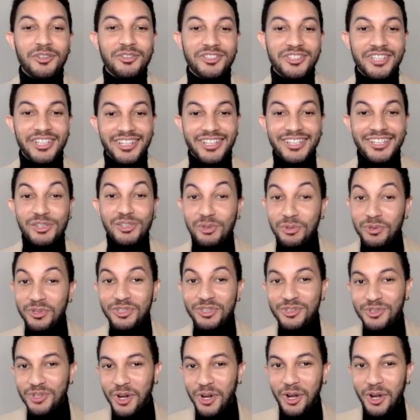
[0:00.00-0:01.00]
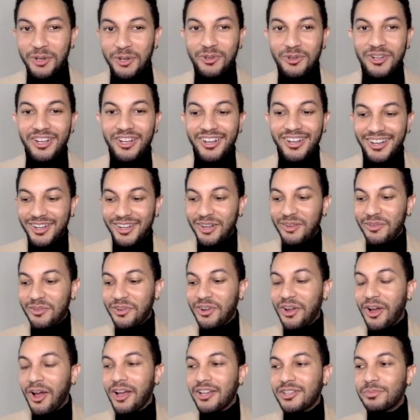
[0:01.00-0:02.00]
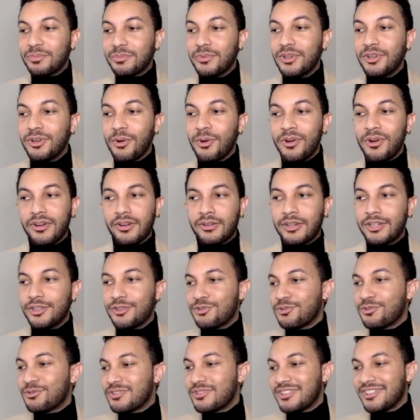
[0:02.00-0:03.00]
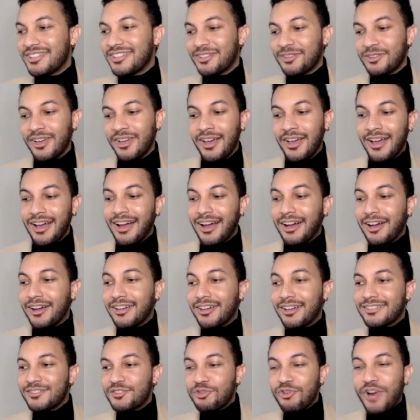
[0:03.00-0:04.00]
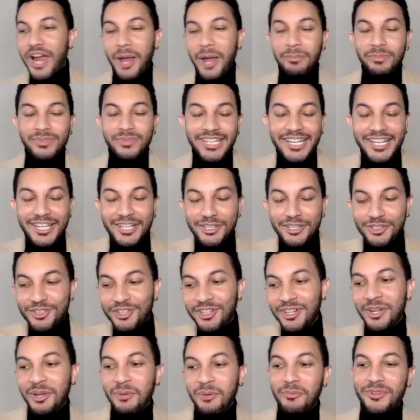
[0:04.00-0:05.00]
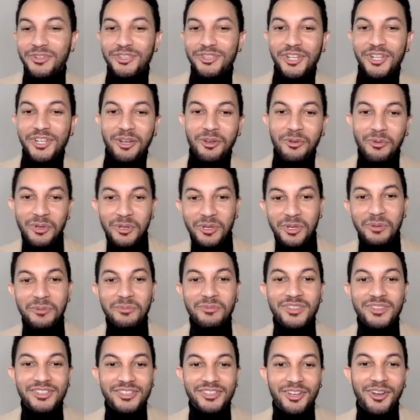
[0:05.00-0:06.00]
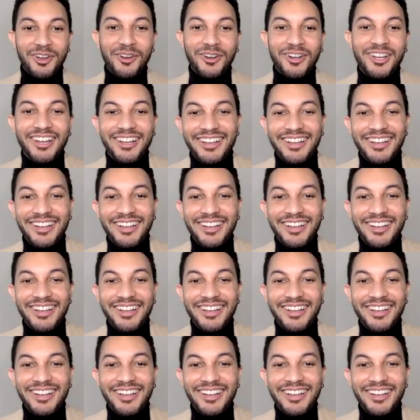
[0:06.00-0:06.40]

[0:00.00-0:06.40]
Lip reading: sticking to the genre of gospel, or could you see trap tinge Michelle Williams song?